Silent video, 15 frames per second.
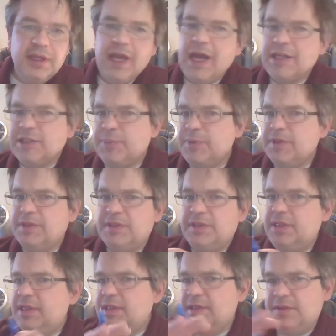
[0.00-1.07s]
Gatsby
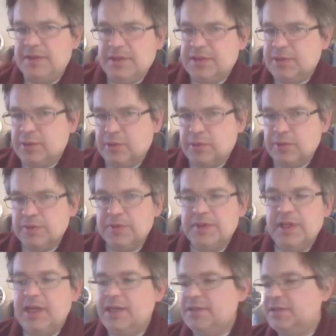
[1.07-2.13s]
sees this whole
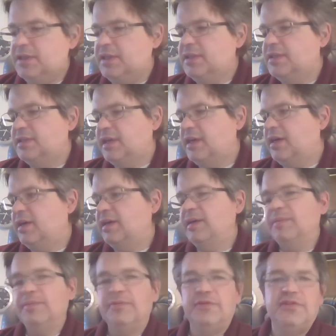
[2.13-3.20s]
Daisy
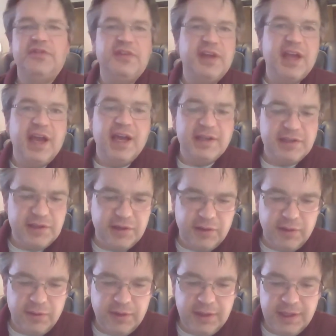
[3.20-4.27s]
Tom
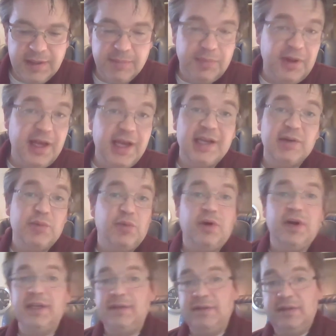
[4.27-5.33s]
fiasco in black and
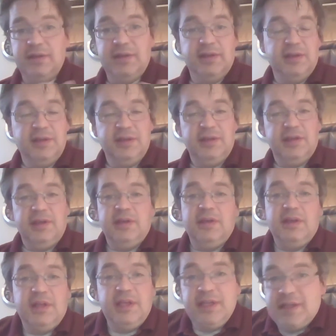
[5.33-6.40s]
white
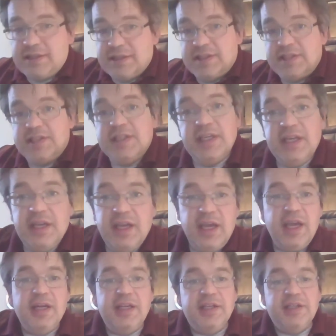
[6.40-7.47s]
he doesn't see
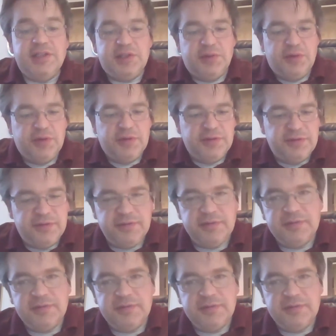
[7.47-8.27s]
any sort of